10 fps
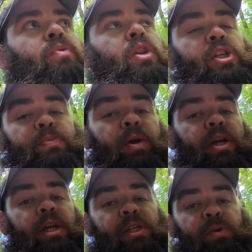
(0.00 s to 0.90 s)
the
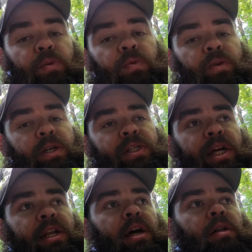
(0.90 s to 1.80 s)
spring is
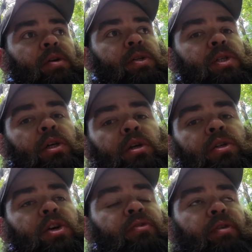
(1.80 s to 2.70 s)
$10,
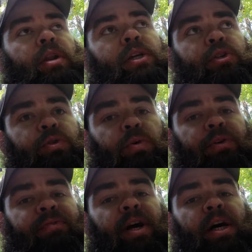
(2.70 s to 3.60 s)
so for an extra
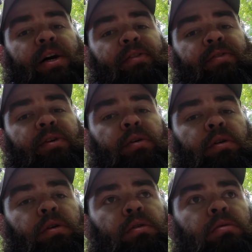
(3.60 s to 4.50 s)
$25
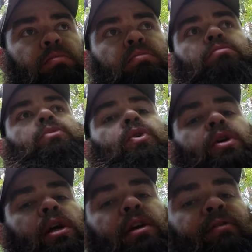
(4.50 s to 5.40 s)
you
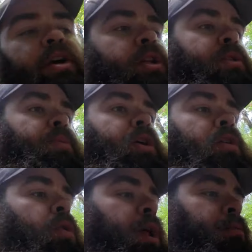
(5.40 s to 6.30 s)
can convert it to be a
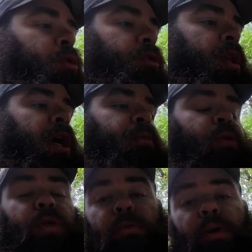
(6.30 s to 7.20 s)
whole lot more reliable.
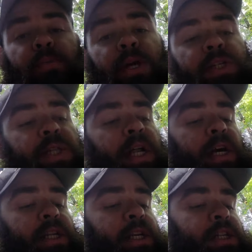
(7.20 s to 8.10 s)
So I'm going to pitch that
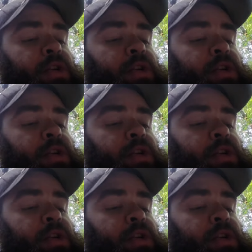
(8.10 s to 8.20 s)
idea to